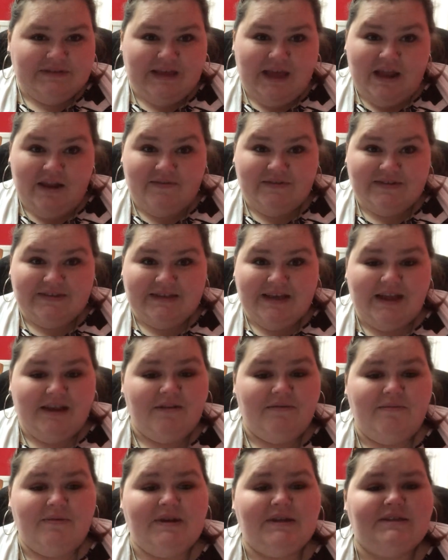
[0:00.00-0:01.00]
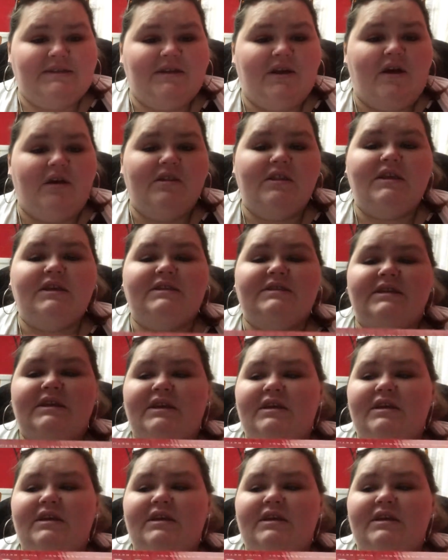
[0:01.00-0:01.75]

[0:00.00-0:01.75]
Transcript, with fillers: kind of excited when I saw this. But